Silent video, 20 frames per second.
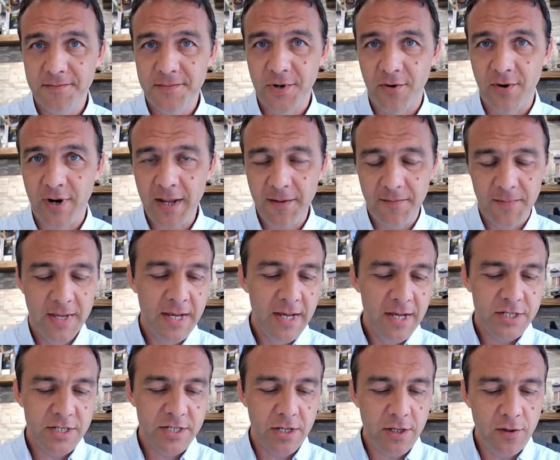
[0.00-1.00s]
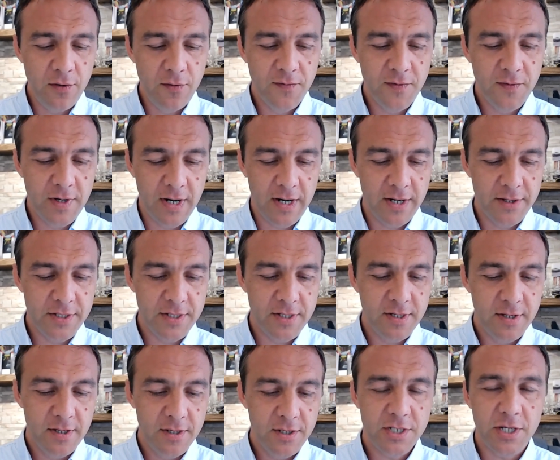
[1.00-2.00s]
All right. So you've got
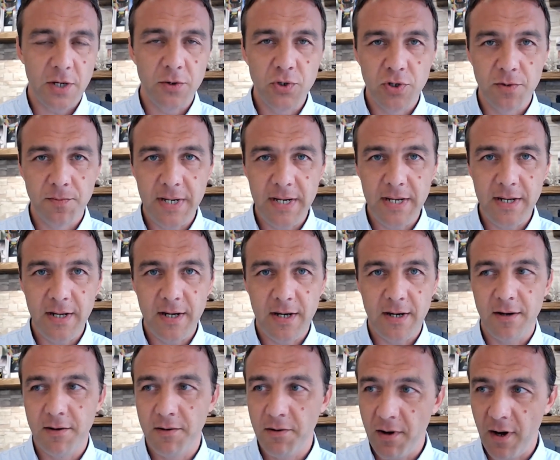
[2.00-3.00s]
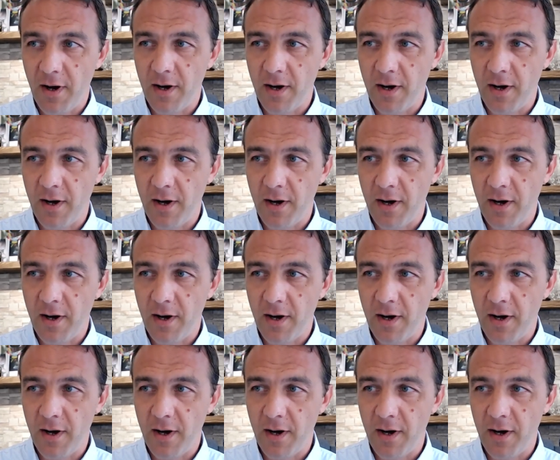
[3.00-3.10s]
social media